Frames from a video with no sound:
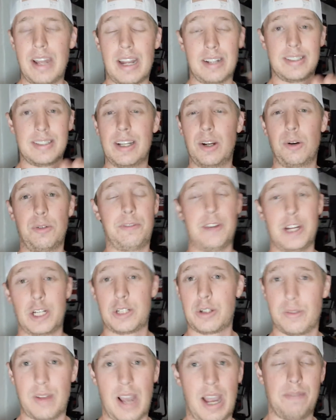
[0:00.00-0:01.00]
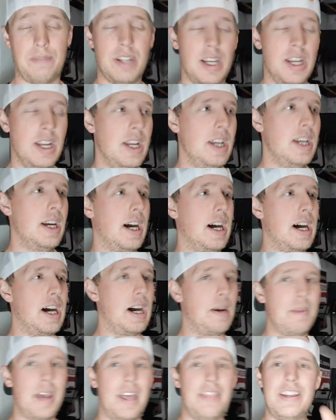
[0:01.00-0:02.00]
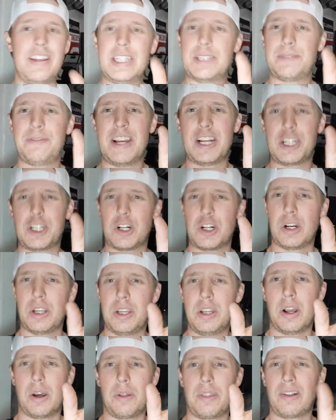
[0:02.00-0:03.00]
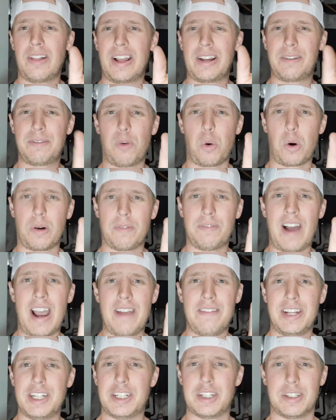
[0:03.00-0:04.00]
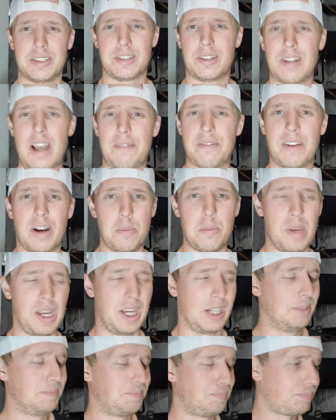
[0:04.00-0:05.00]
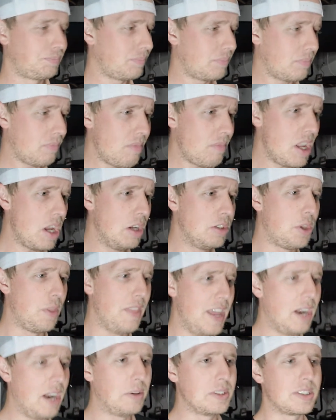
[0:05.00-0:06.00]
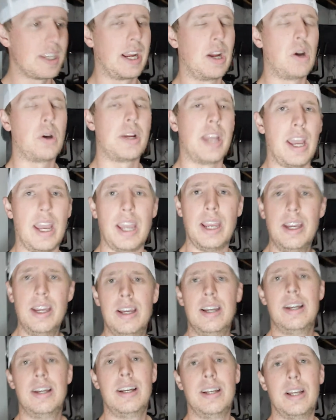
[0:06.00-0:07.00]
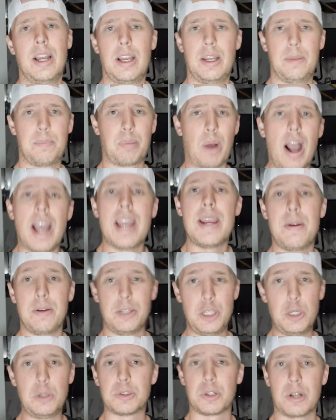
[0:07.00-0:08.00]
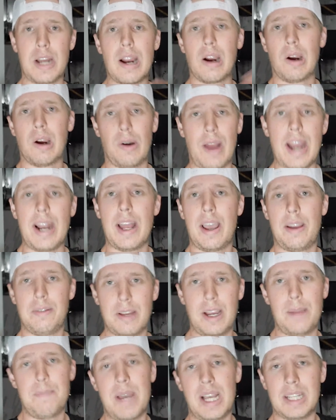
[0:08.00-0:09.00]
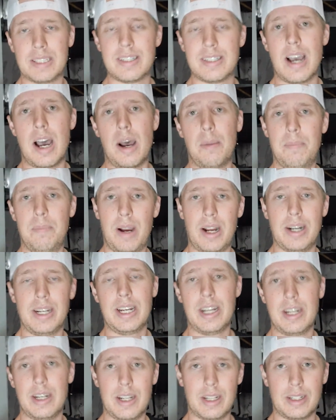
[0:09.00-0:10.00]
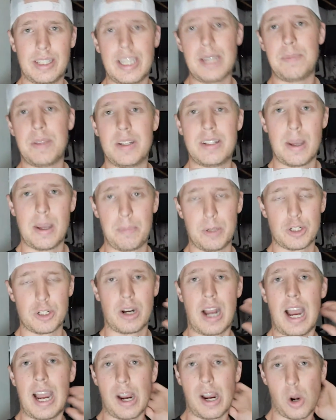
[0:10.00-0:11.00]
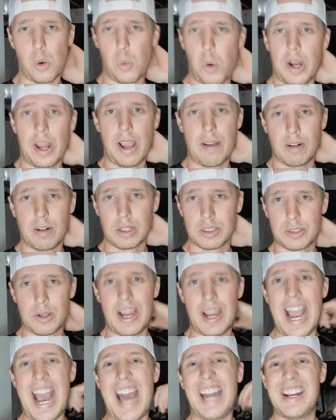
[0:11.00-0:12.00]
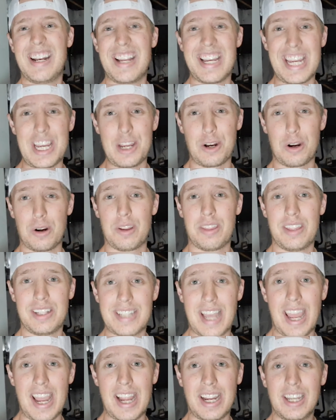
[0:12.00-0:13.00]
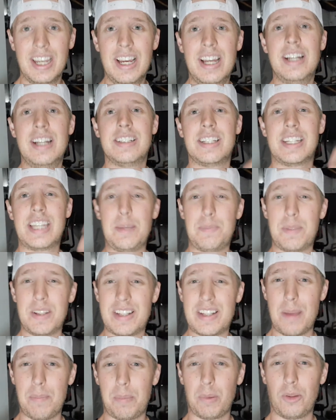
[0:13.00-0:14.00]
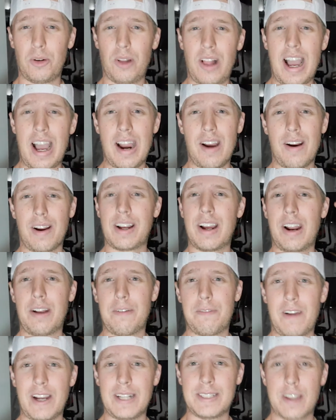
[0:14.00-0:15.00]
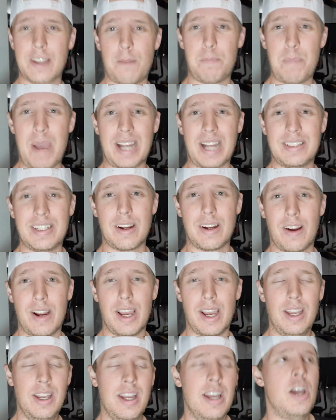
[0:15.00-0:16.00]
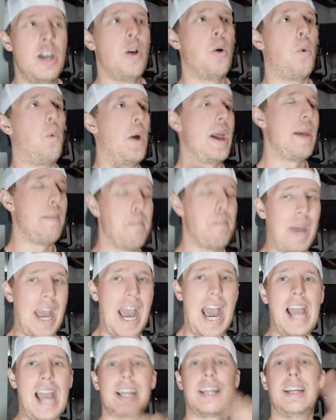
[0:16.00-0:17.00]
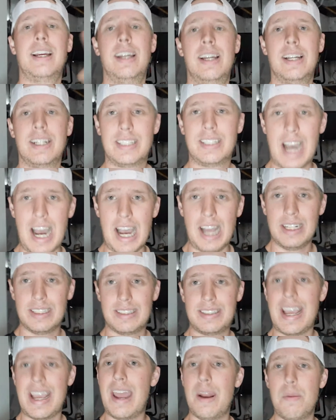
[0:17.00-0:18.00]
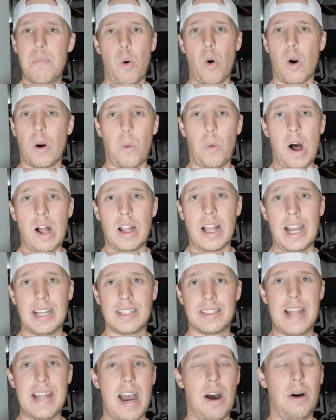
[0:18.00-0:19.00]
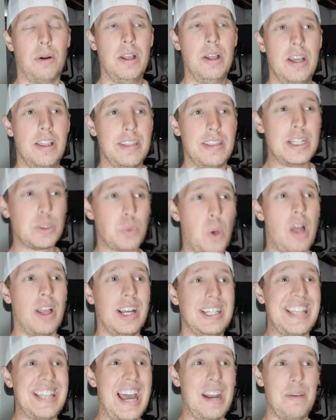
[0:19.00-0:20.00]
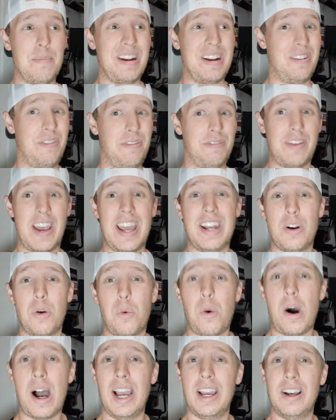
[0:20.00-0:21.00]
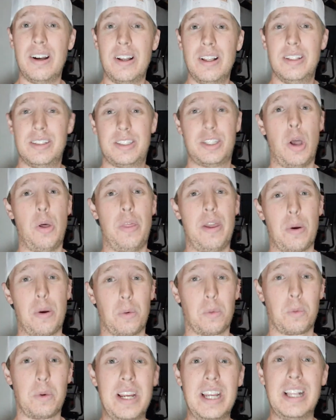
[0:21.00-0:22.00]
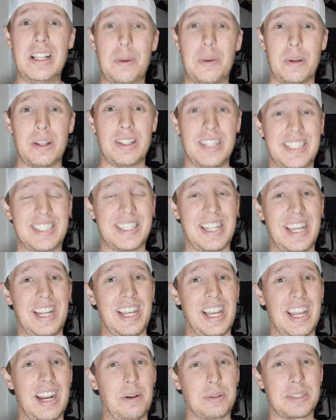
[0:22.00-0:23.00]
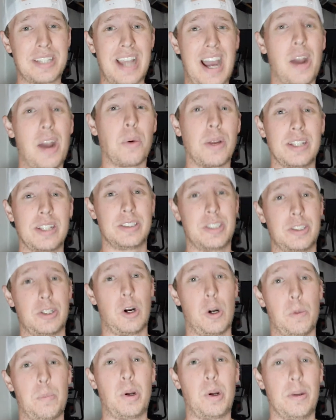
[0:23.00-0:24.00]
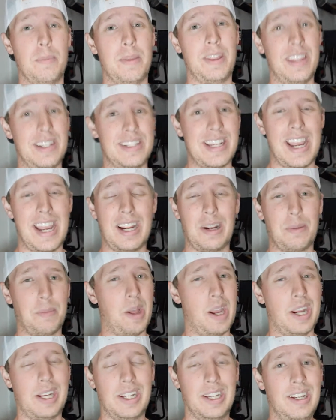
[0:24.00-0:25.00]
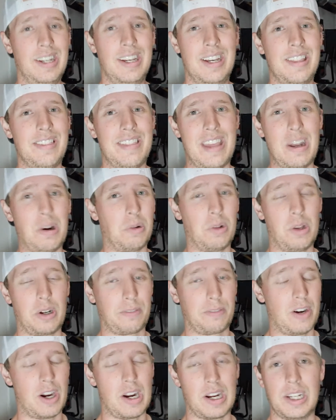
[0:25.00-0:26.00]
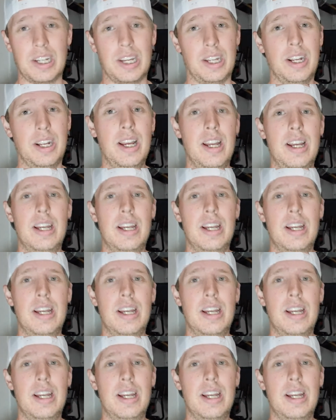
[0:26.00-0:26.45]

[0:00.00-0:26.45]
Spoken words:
Not a single fish survived. And these fish are, you know, they're like 4 or 5 inches. They're not very big. So then I was like, okay, probably user error, right? I messed up. I needed to keep the temperature higher or whatever. So I added a heater to the tank to keep the temp a little higher. It kind of fights off bacteria. Went back, got 10 more walleyes. Now, these walleyes hadn't been fed in a while, so they were really, really skinny. And I was kind of concerned putting them in the tank. I'm like, they don't look very good.